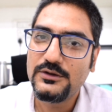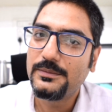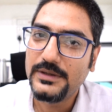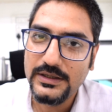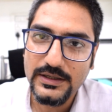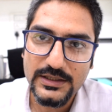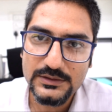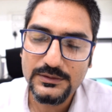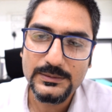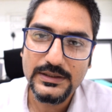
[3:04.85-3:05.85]
we obtain
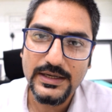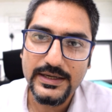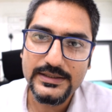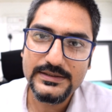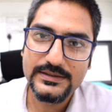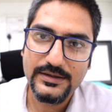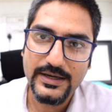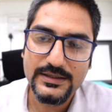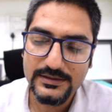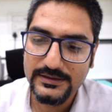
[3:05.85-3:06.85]
details from the clients, right?